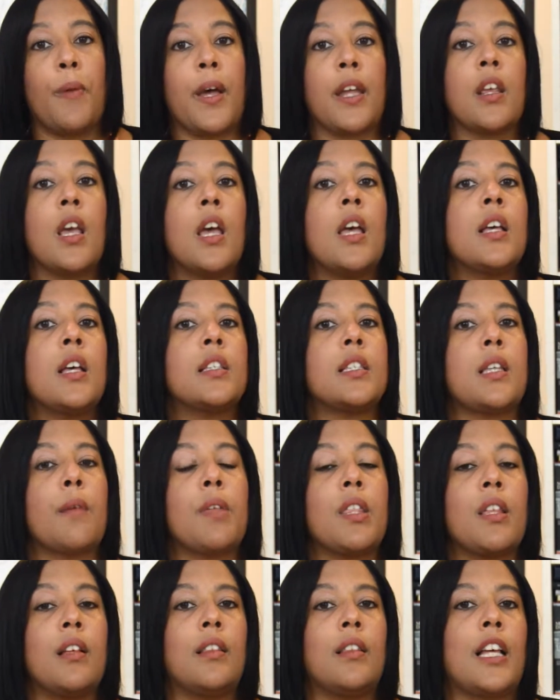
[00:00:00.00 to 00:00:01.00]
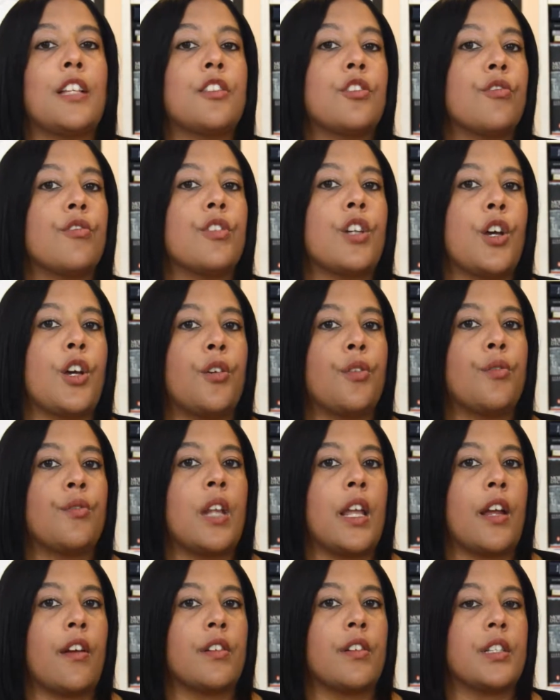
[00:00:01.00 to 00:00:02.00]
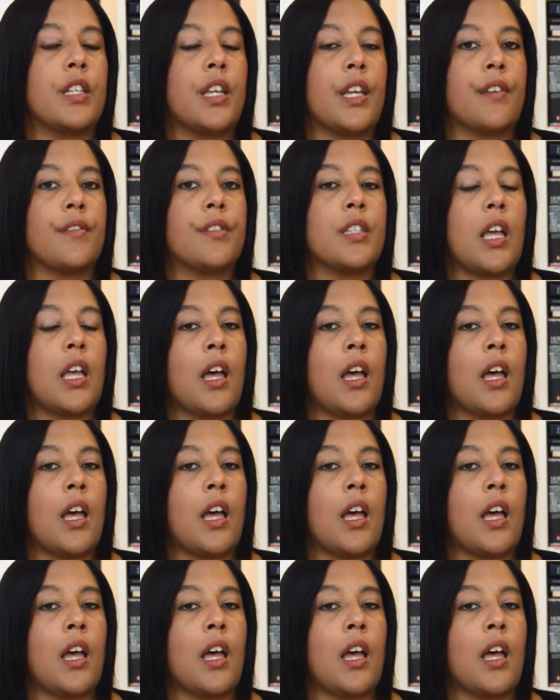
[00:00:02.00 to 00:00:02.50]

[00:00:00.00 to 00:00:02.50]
but some of the lesser known narratives